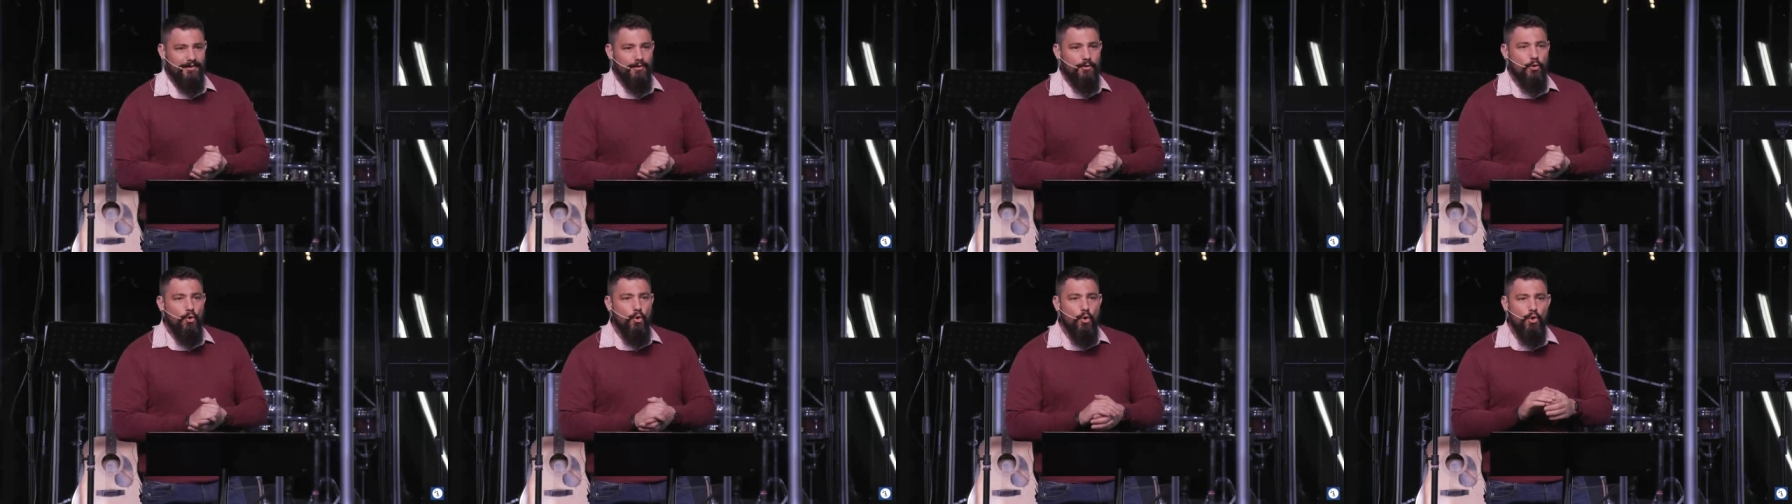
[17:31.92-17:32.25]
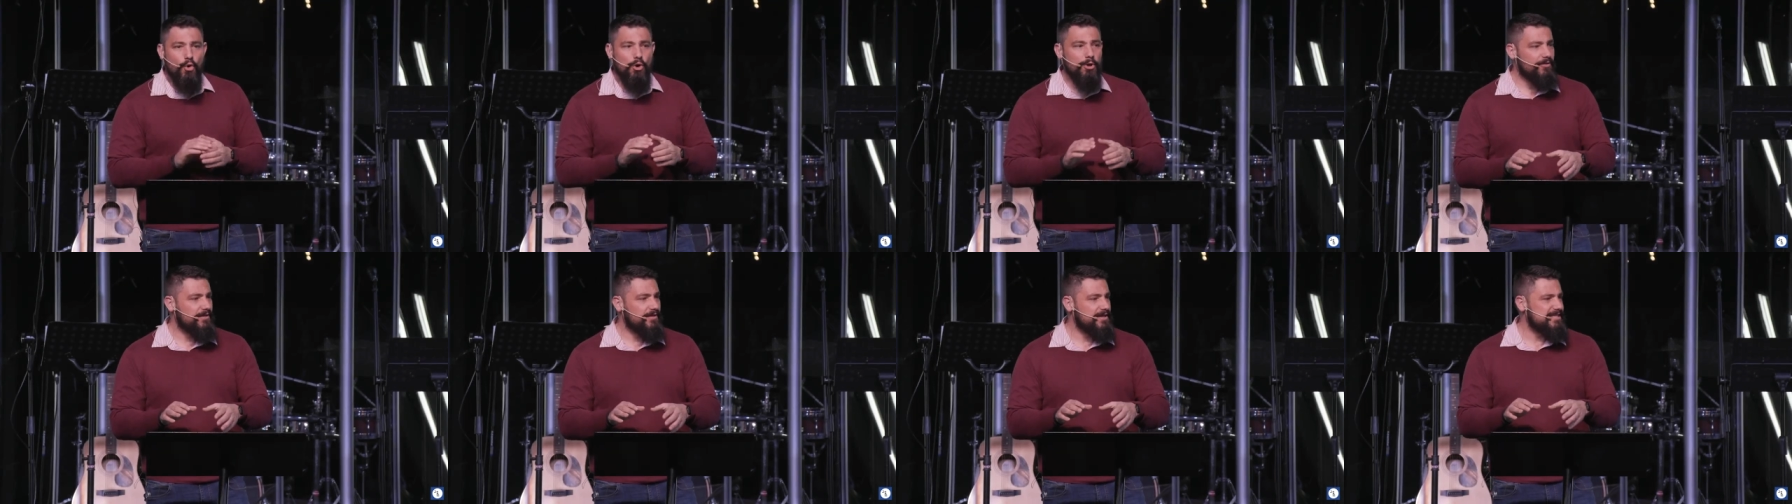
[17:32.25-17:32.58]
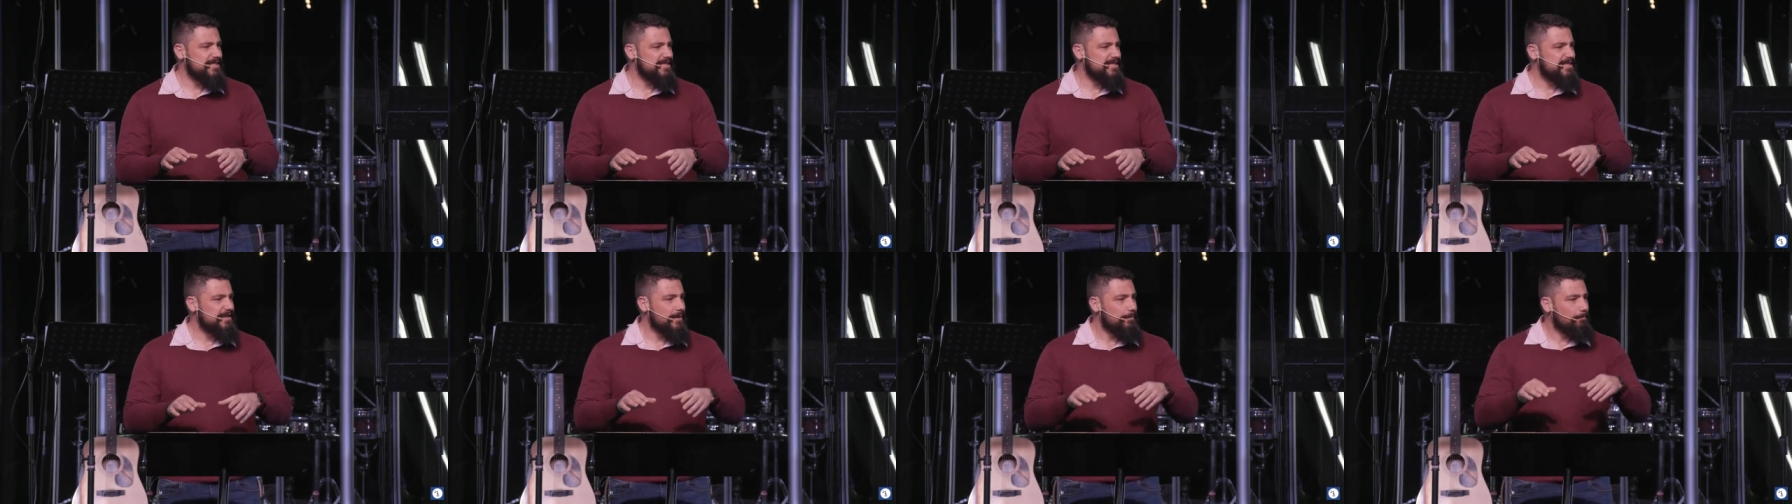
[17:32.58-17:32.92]
All of this
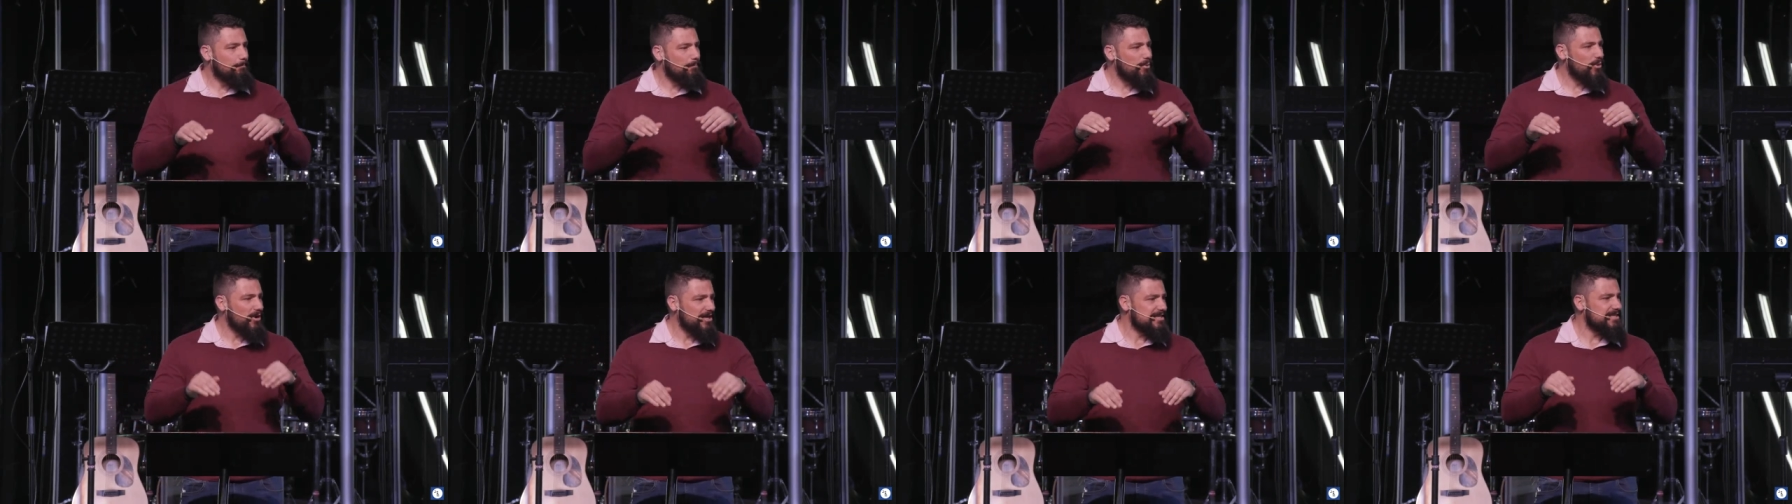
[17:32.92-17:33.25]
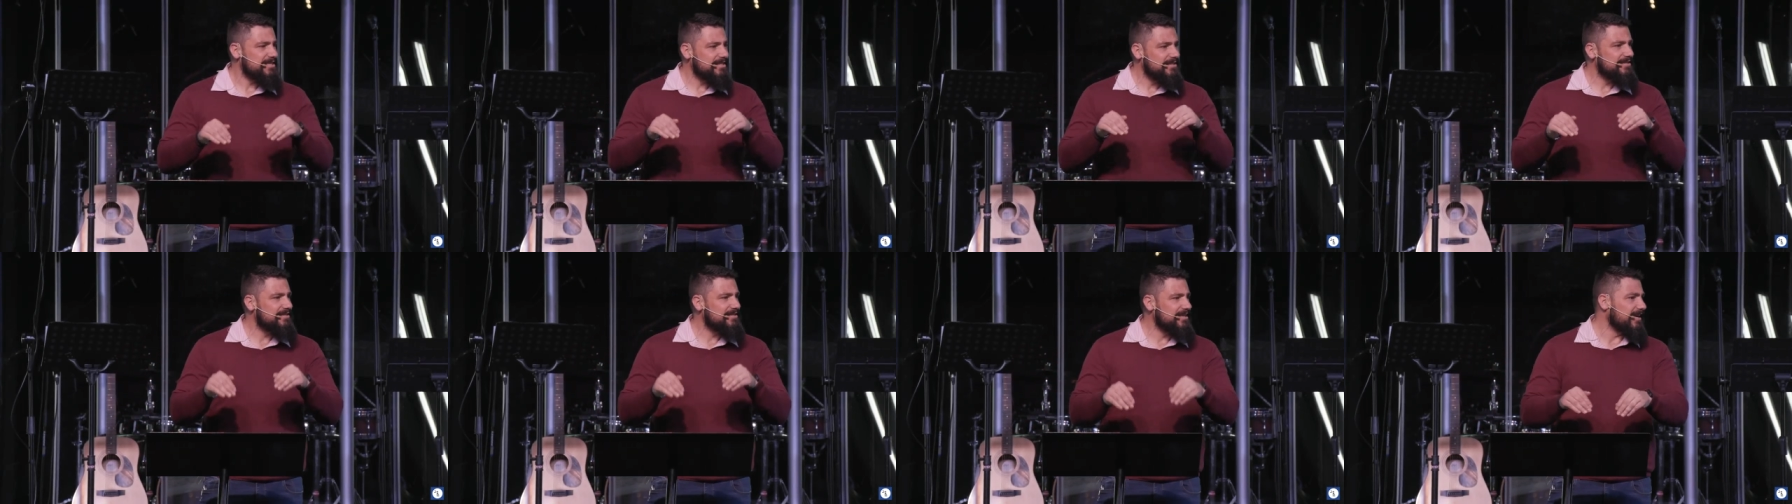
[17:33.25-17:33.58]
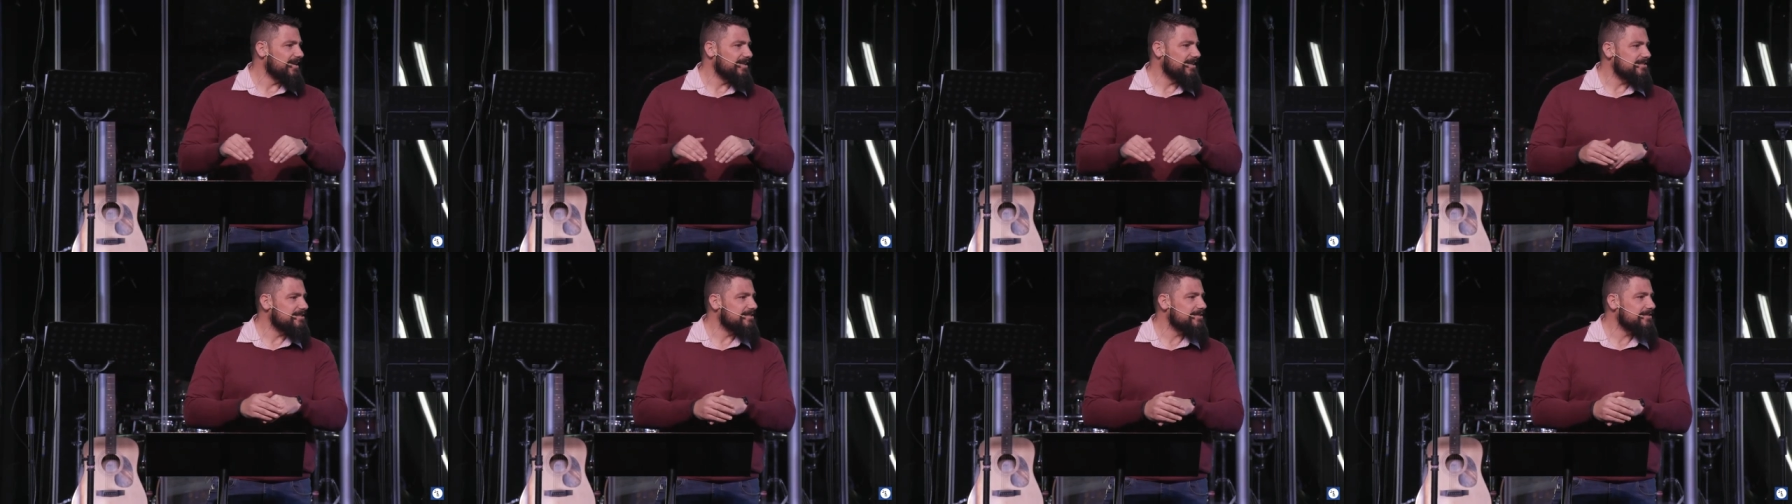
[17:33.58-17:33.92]
is a present
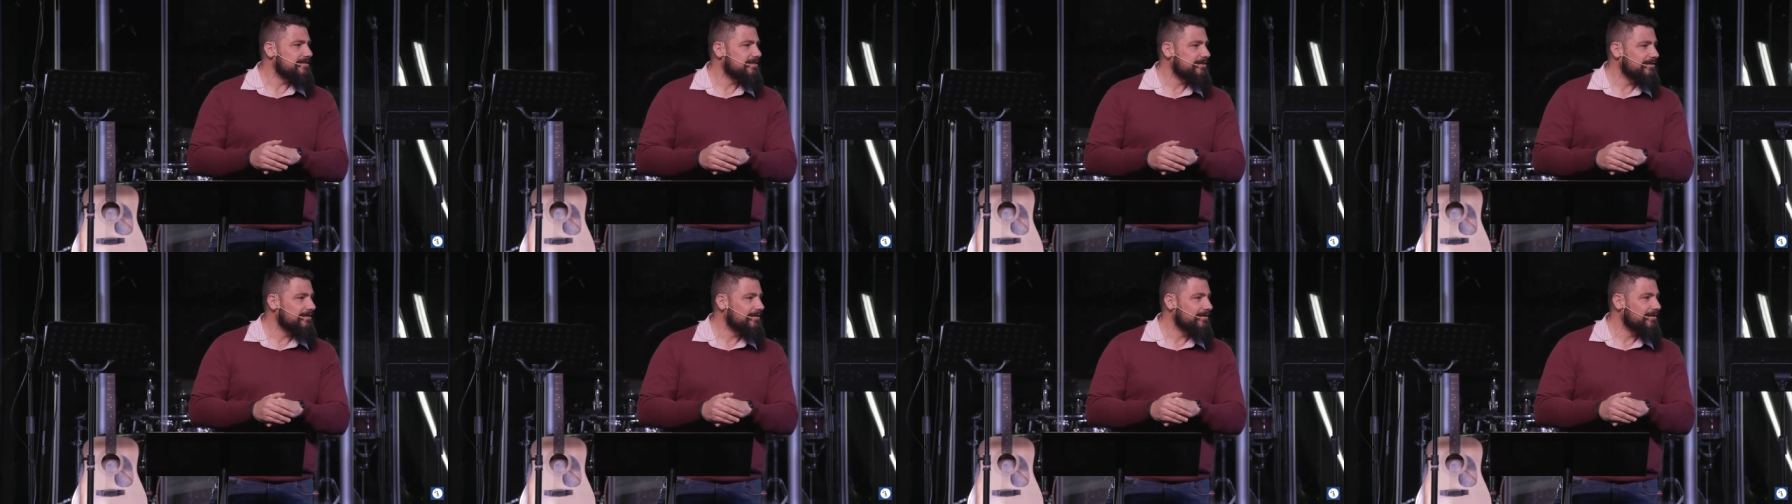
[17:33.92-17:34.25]
tense